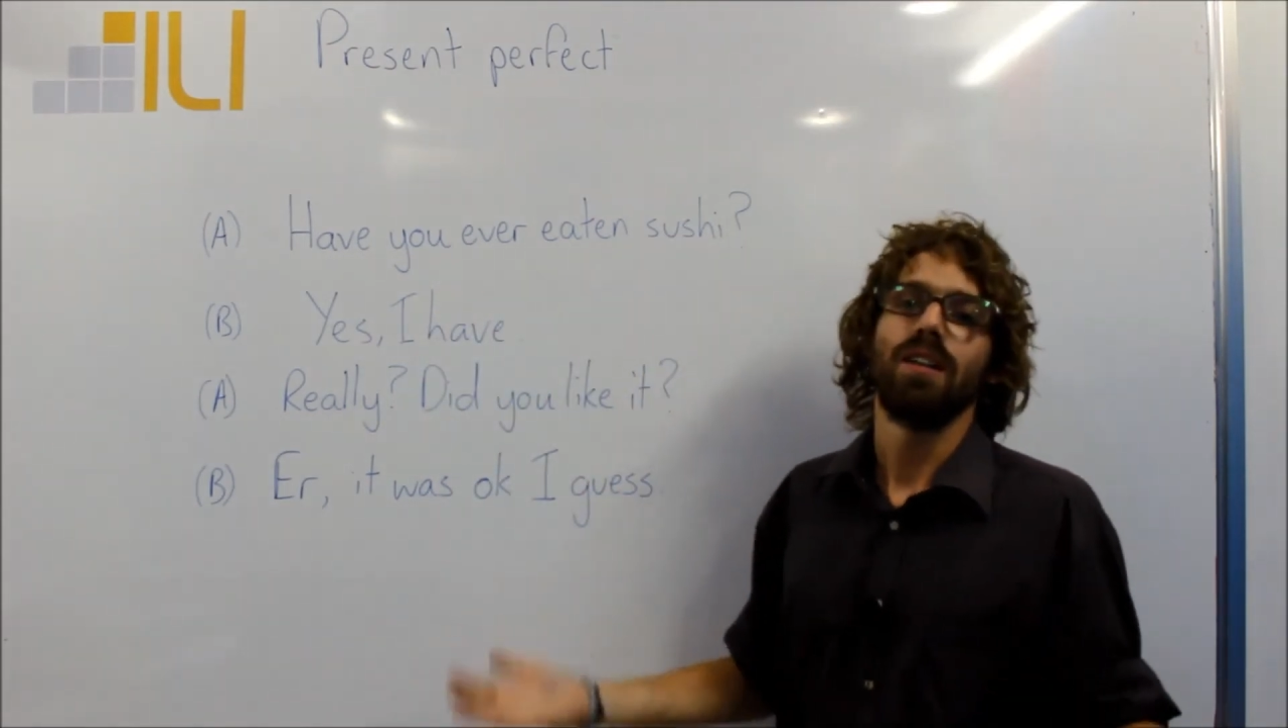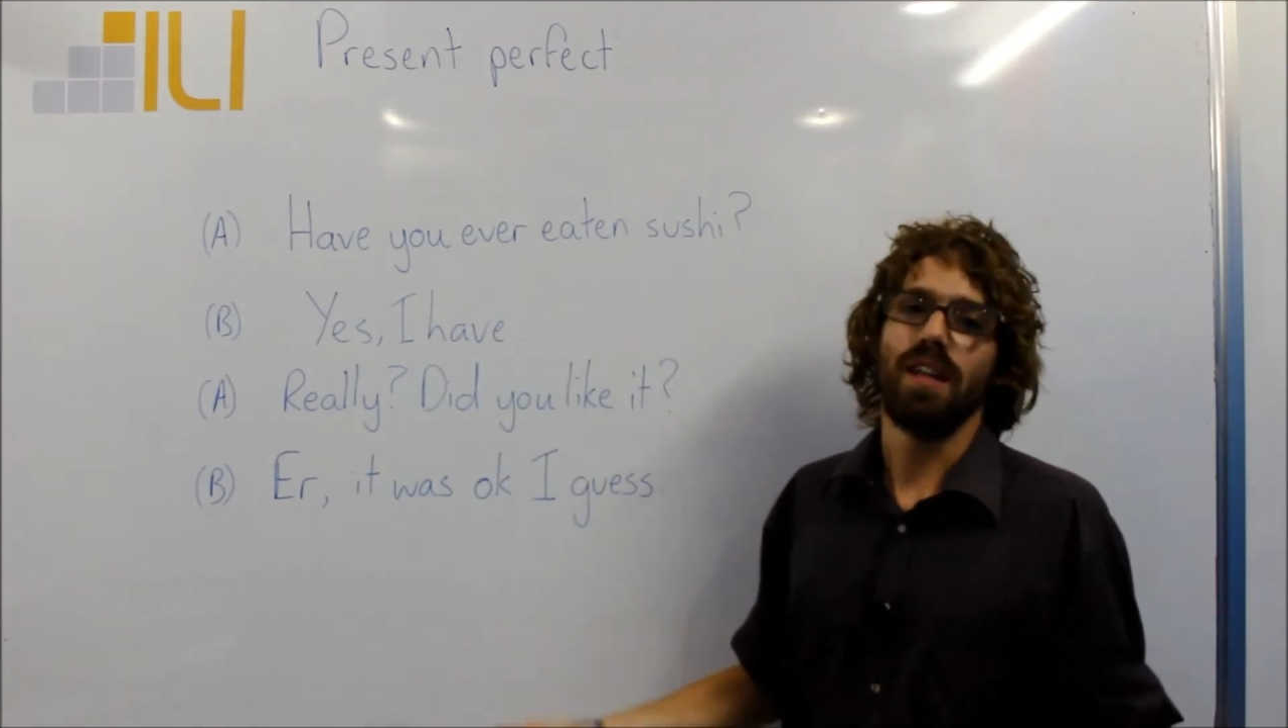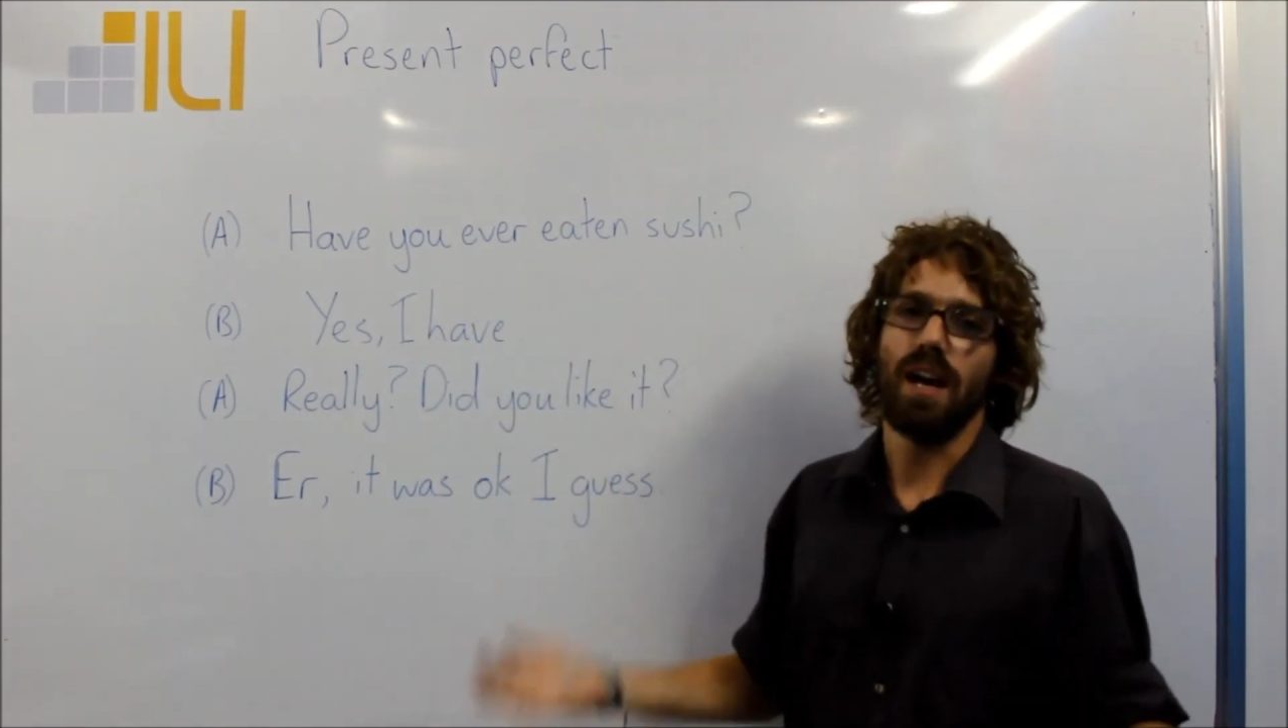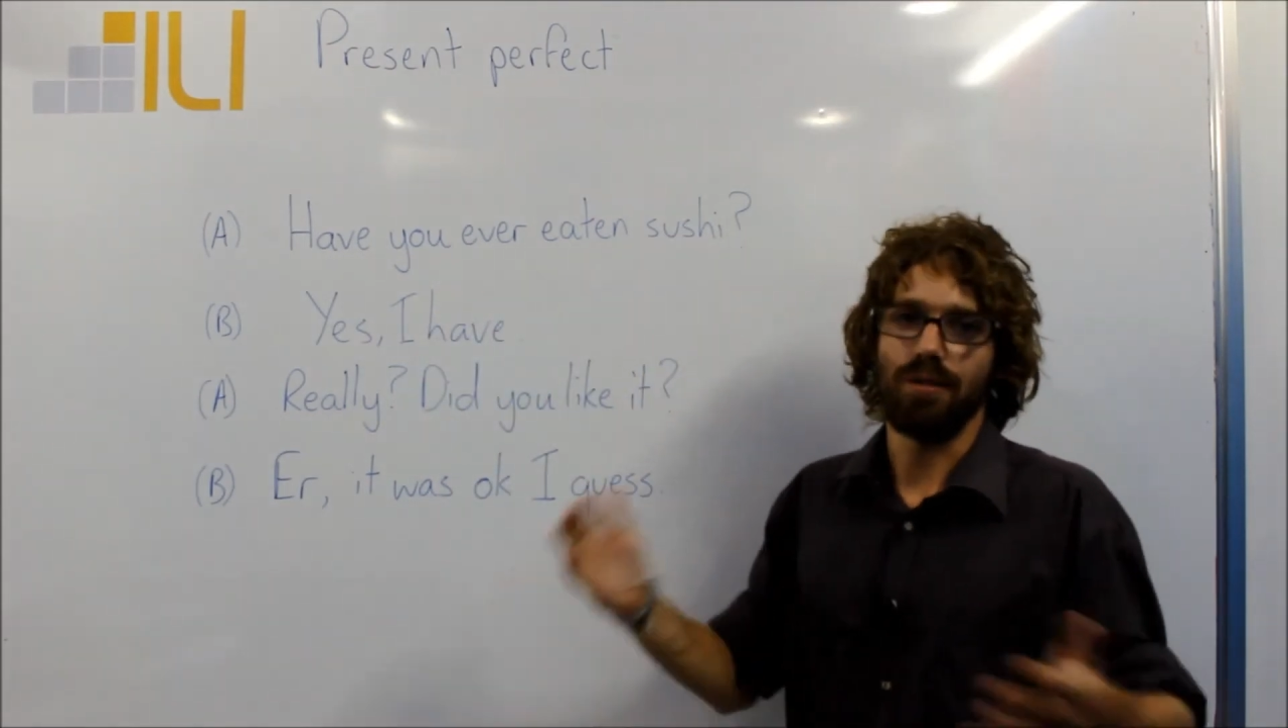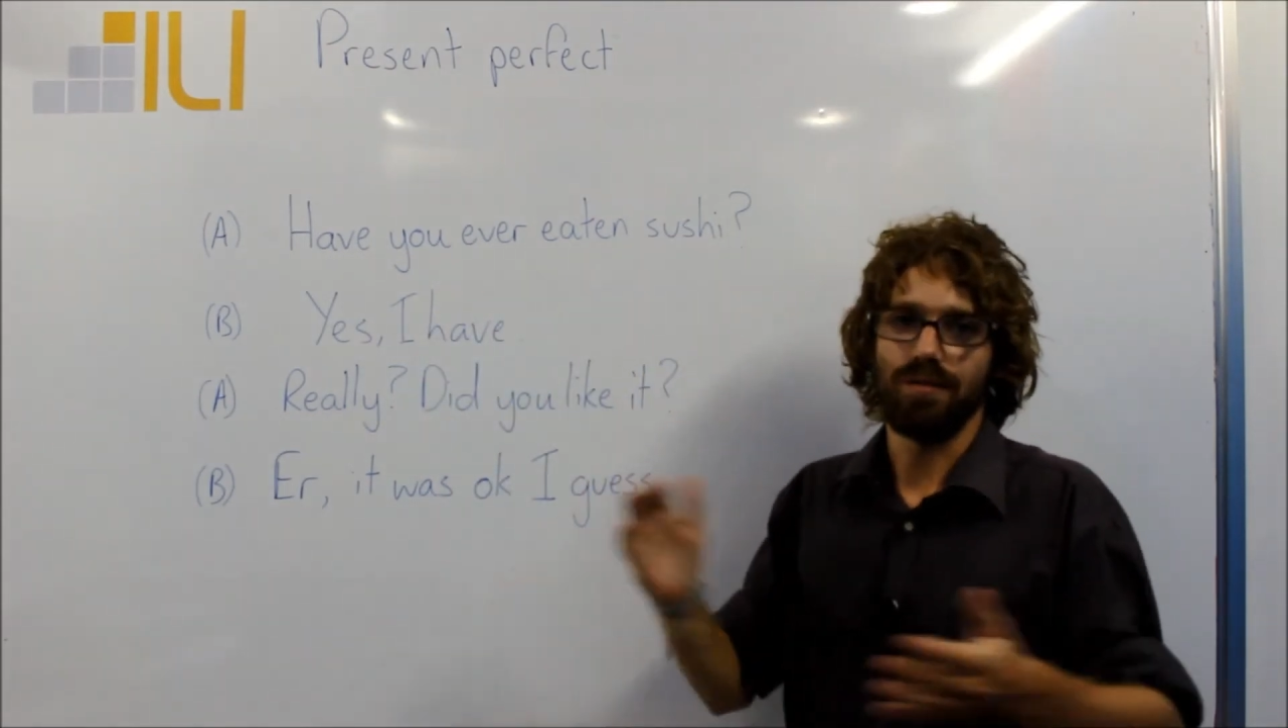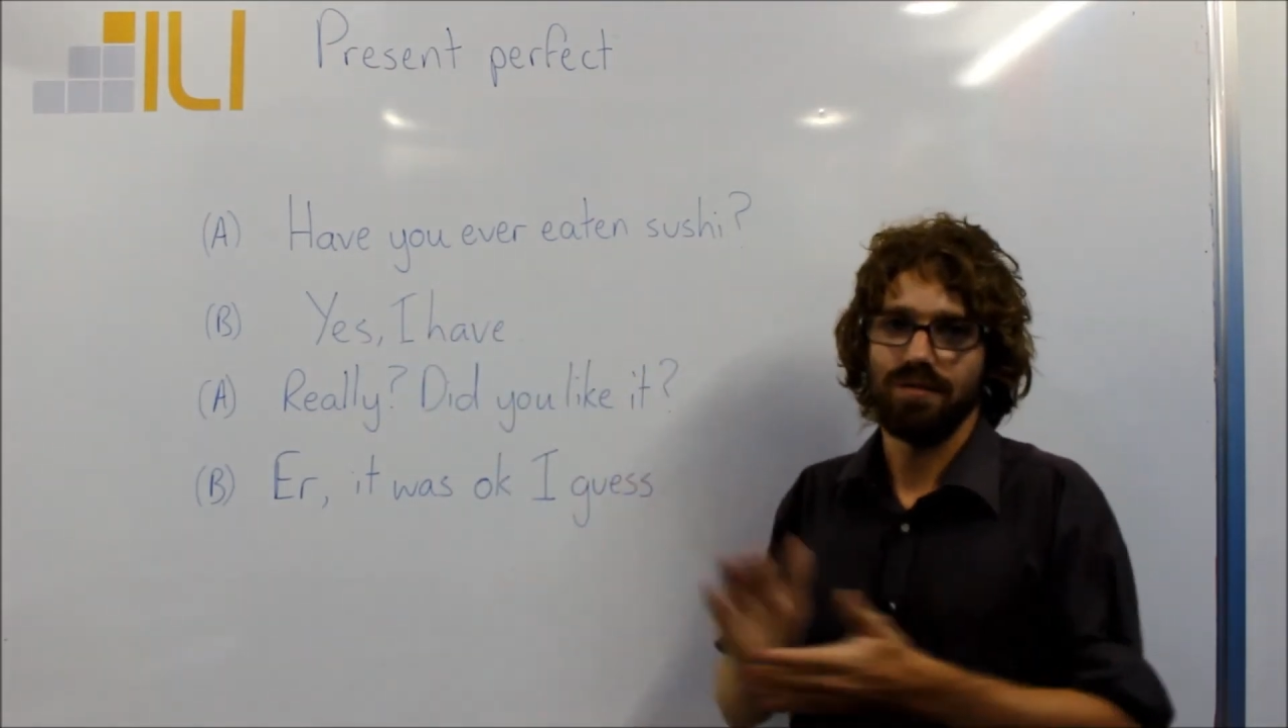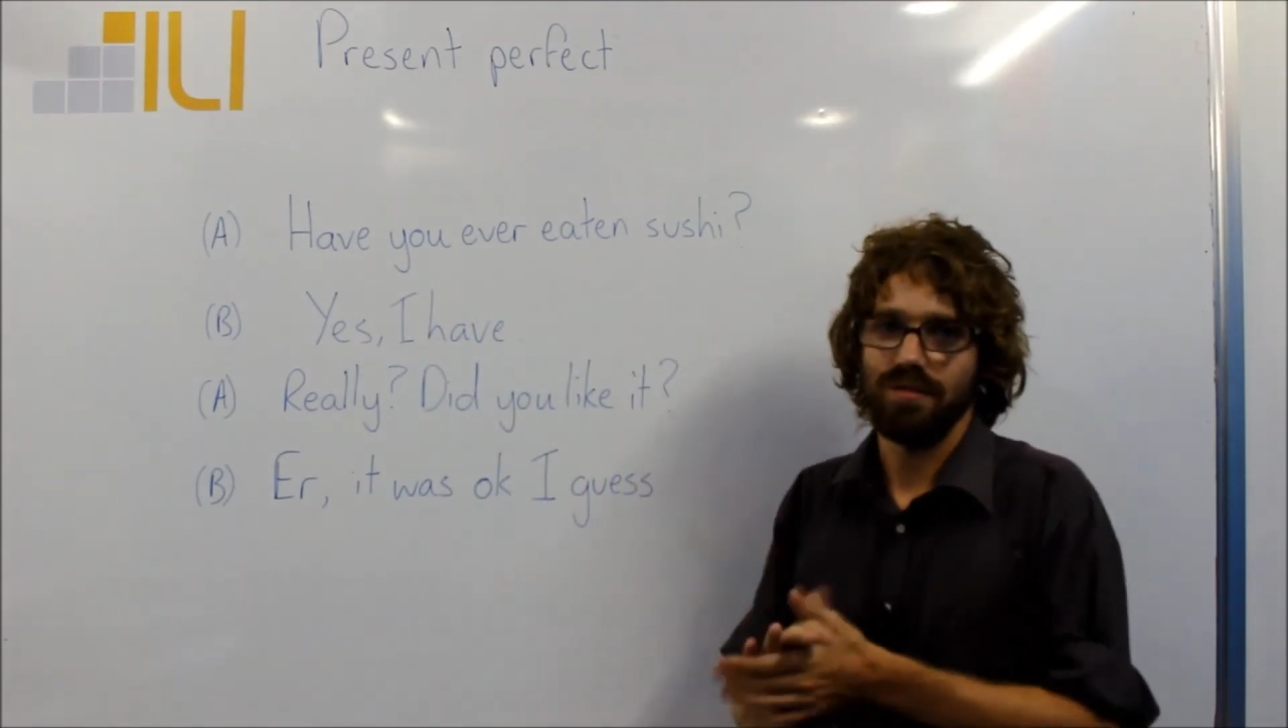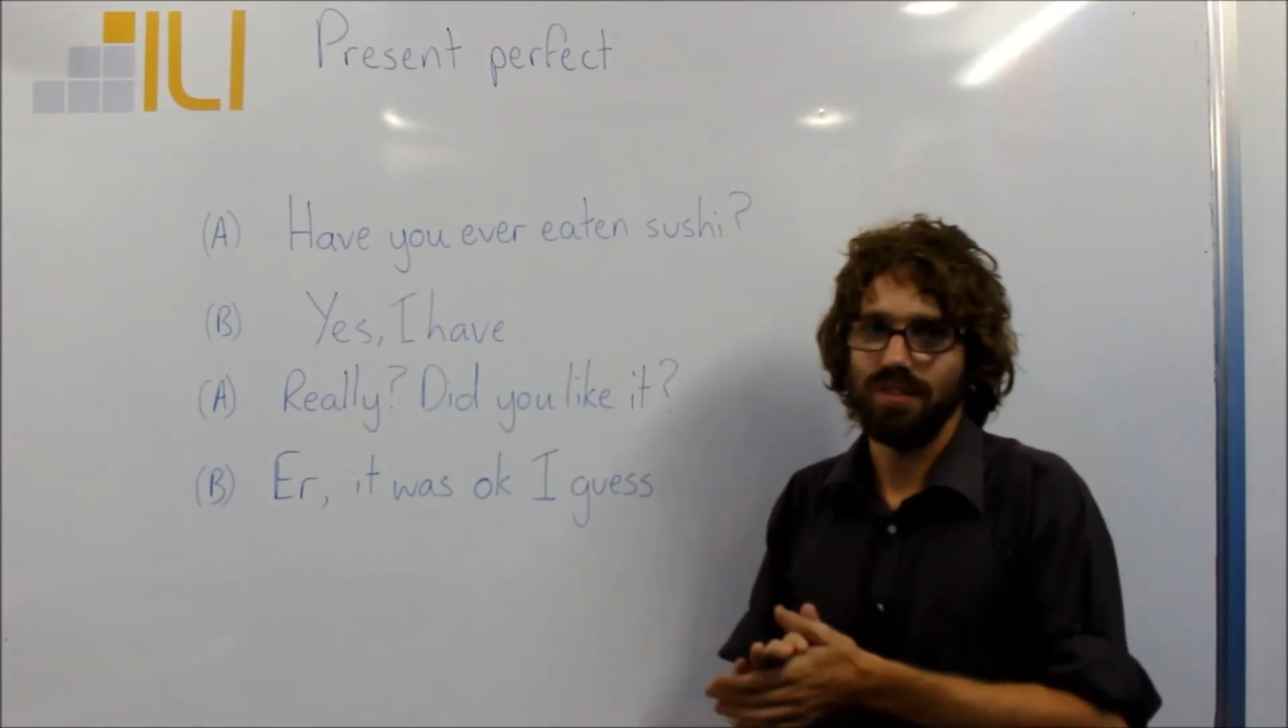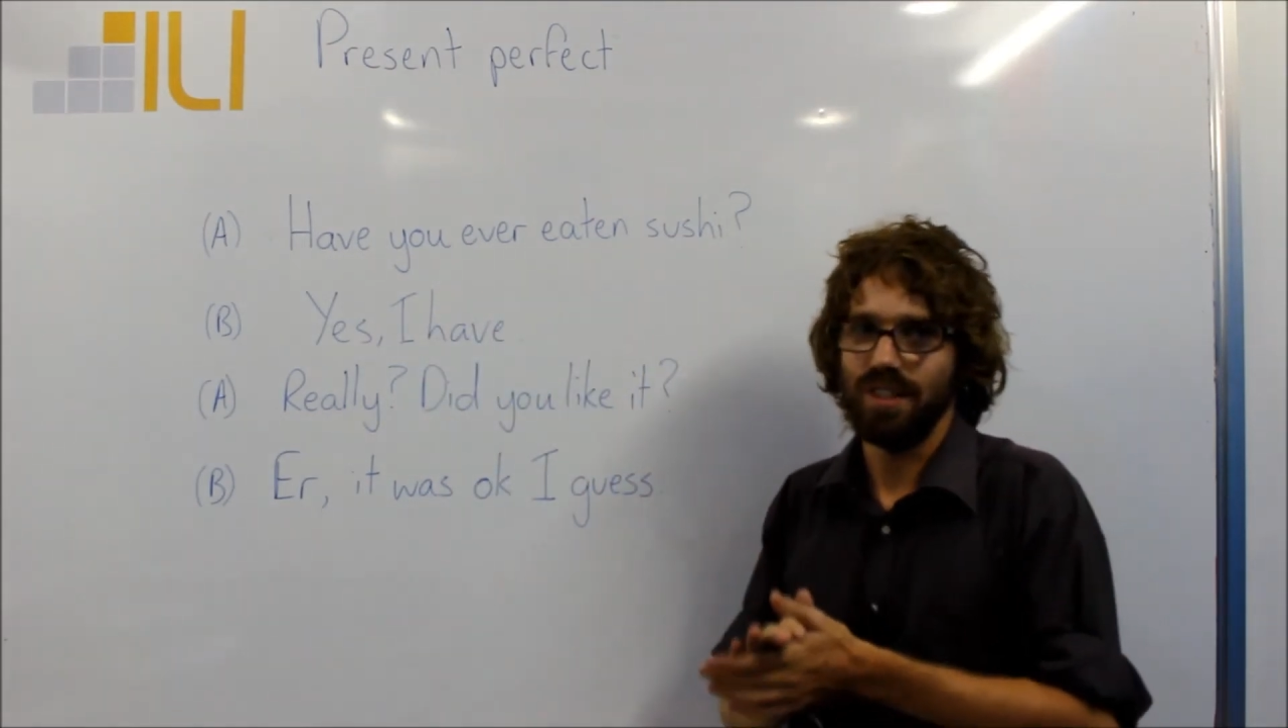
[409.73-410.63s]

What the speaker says: Now,